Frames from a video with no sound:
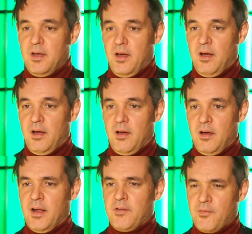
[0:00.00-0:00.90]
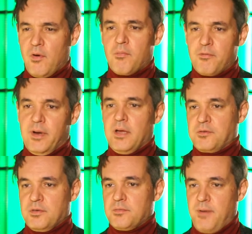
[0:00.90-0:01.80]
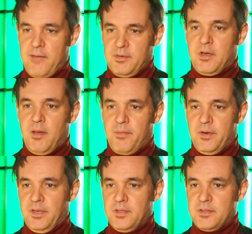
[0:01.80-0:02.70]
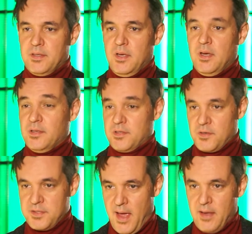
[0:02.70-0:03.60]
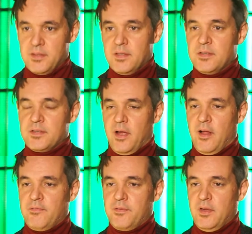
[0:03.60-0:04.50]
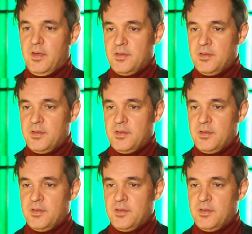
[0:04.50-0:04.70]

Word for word: uh, a lot of corporations, private companies, the society itself,